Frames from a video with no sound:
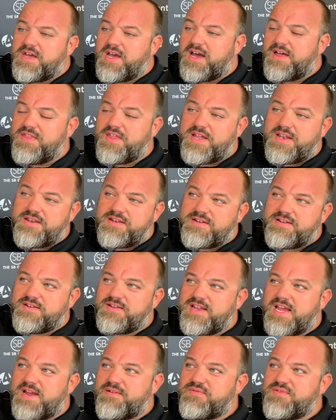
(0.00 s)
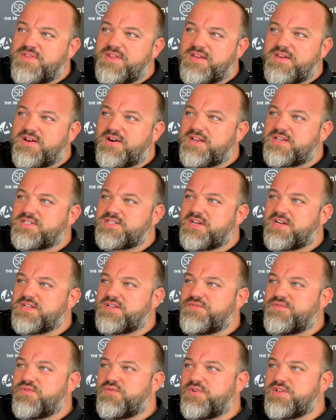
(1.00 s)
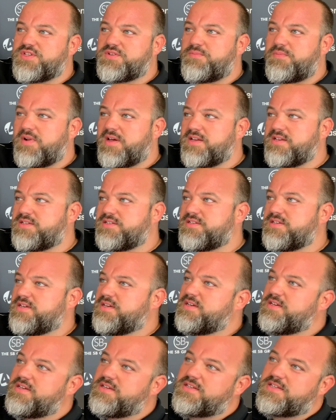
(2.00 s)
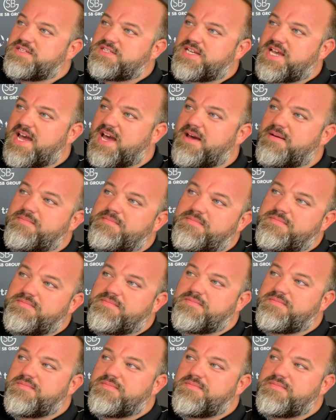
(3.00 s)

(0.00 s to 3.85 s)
and then everything kind of started to fall into place. Sam